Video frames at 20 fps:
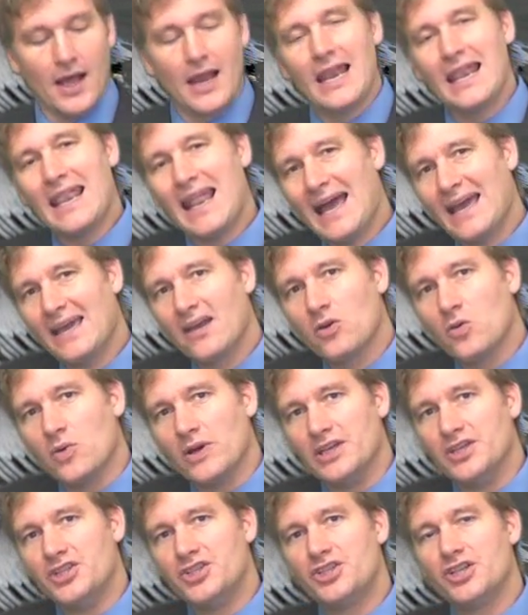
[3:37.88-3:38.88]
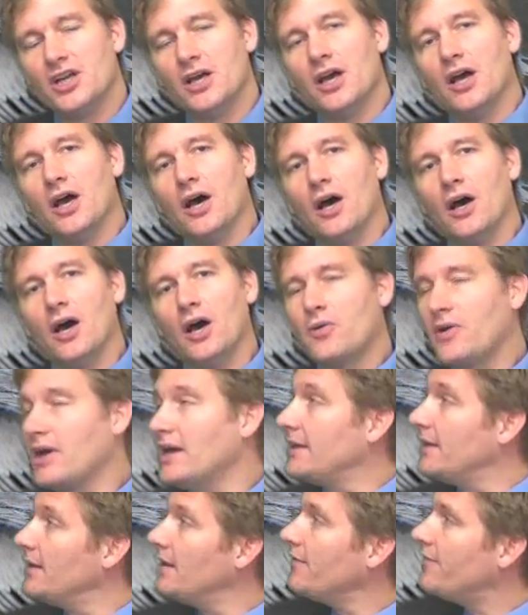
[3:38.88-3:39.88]
Language.
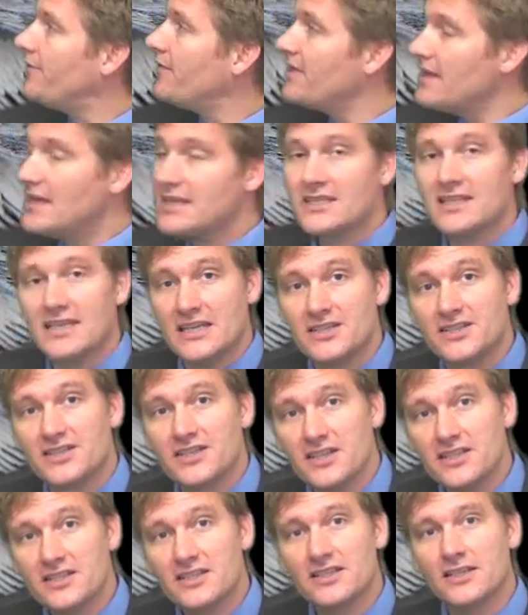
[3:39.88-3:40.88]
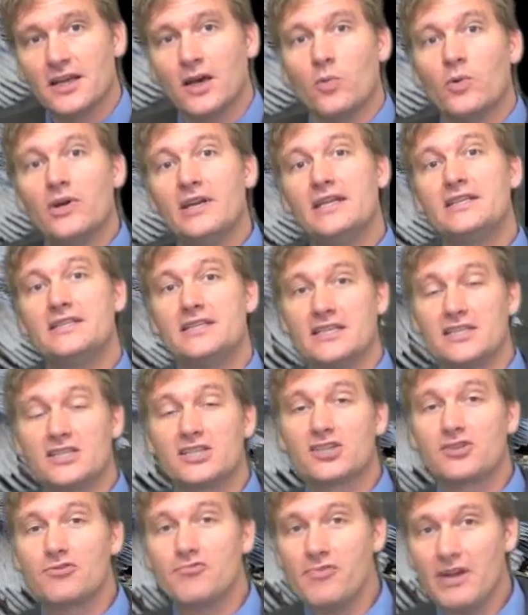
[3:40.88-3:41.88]
Okay, for this instance, we need
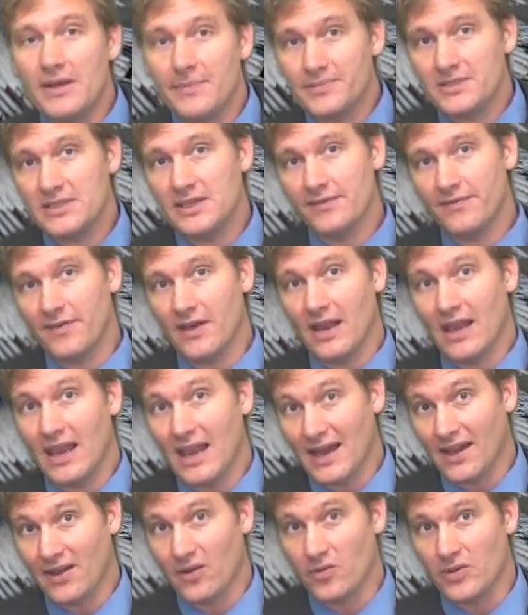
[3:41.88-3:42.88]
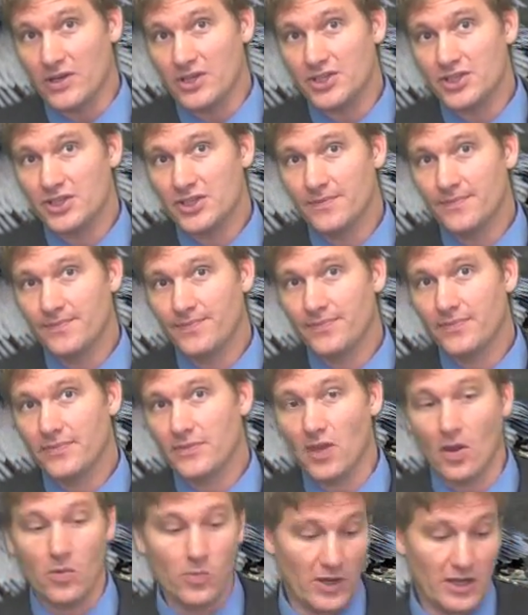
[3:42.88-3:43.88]
descriptive language,
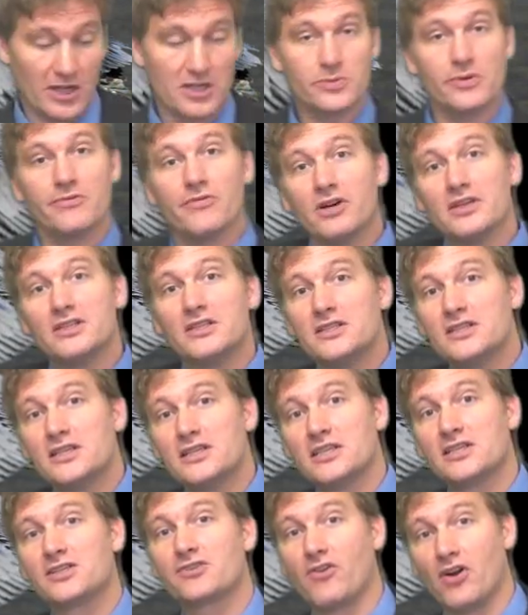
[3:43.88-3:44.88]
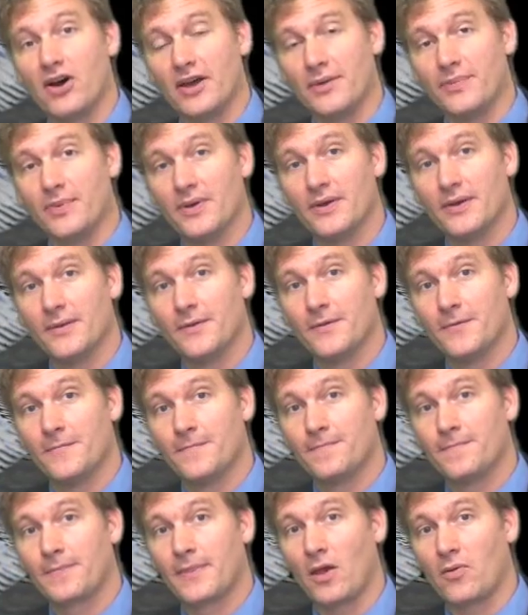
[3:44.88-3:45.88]
don't we? Because we're writing to describe.
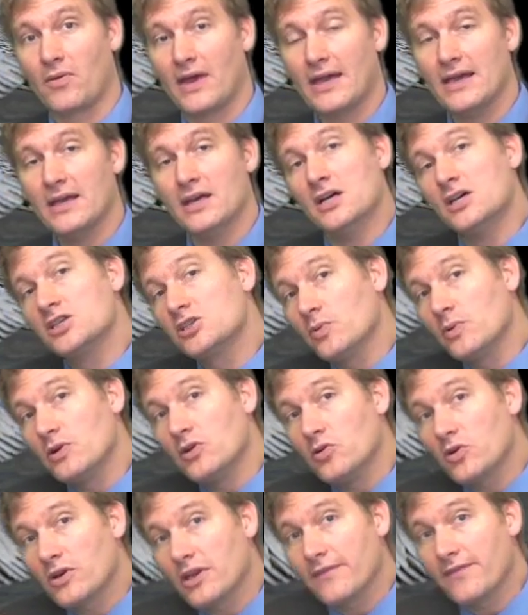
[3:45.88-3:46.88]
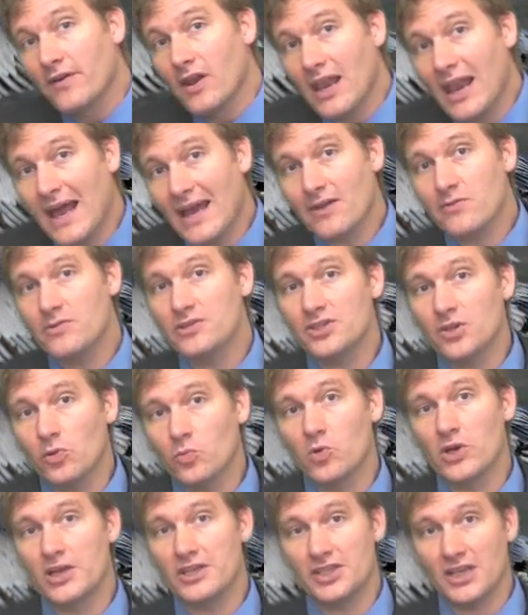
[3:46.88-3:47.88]
Okay, so we're looking for language
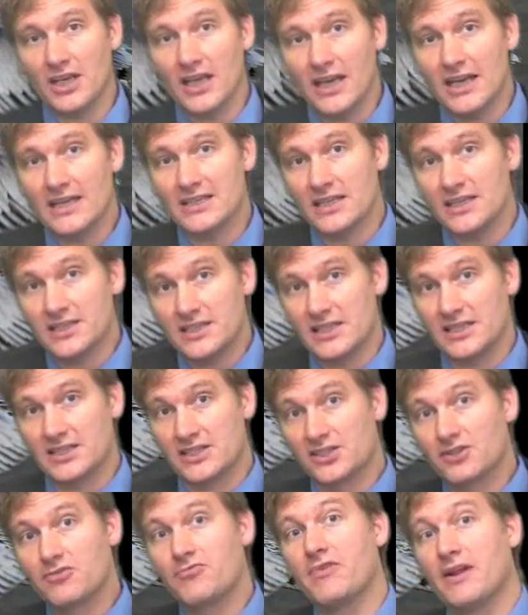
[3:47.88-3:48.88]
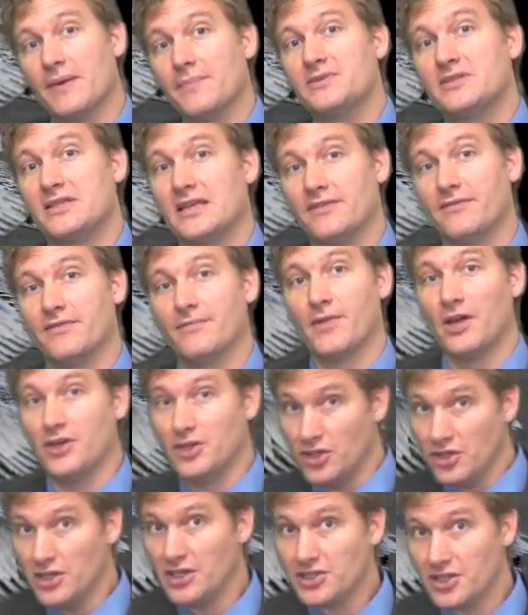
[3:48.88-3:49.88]
which is descriptive,
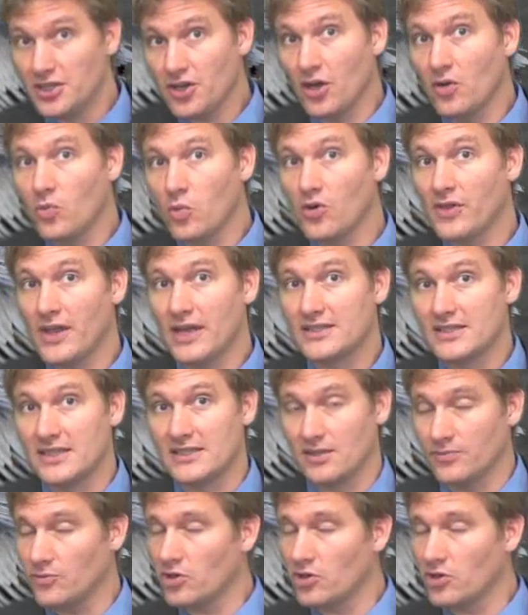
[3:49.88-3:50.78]
and you need to know what that is.